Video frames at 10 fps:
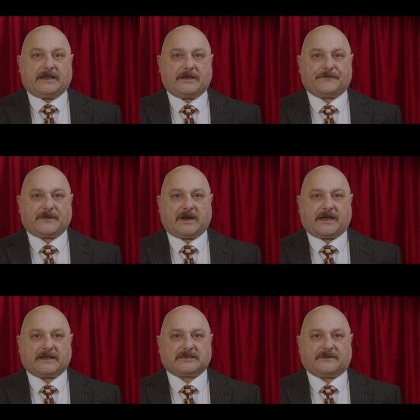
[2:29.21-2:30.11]
If the
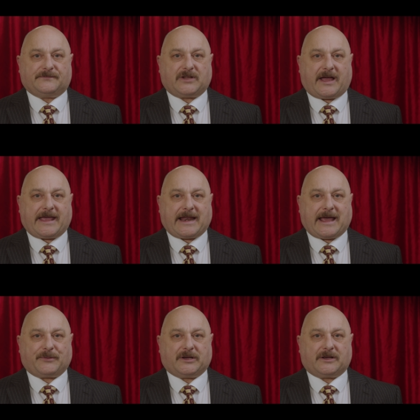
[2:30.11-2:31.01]
likes of Diane
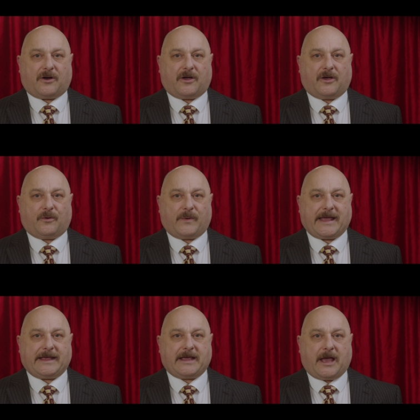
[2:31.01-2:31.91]
Abbott got her
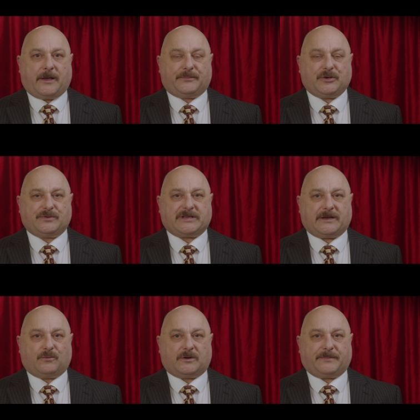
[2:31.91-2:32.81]
way,
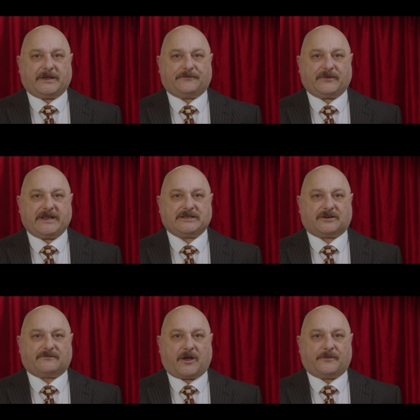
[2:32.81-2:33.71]
Putin would be free
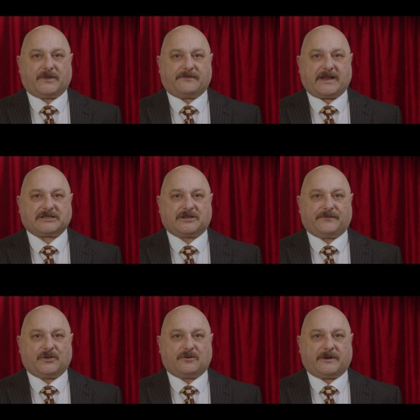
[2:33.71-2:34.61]
to roam the rest
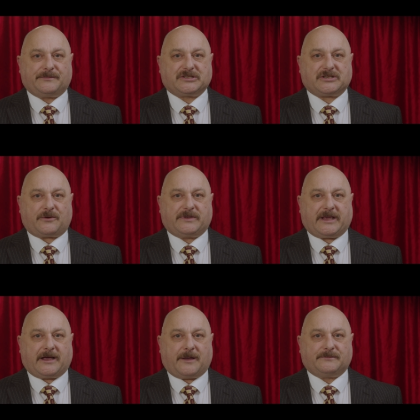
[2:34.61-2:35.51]
of Europe
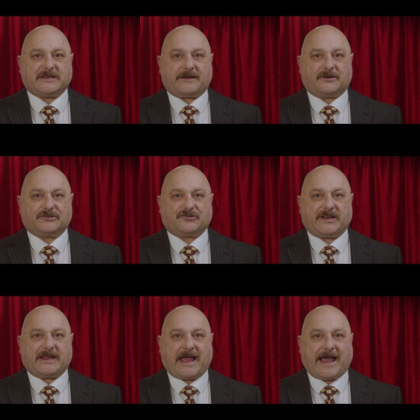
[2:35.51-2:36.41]
soaking up
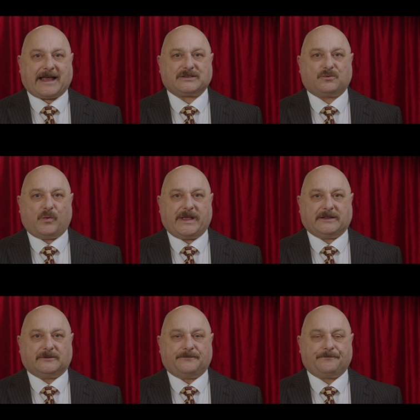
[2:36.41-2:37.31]
territory at
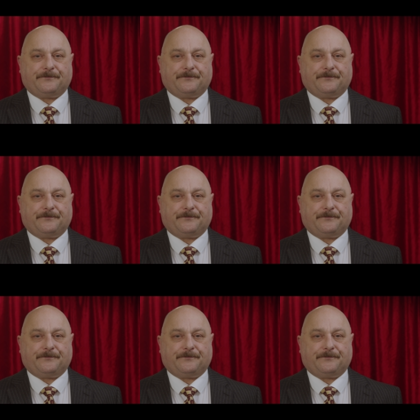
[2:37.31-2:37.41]
will.